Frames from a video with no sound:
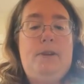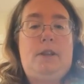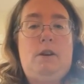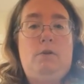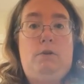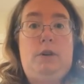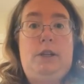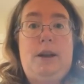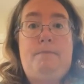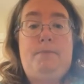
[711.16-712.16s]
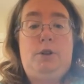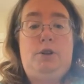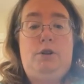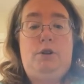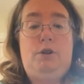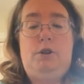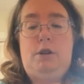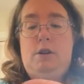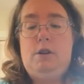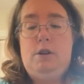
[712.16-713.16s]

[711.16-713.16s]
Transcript: with the cooler temperatures.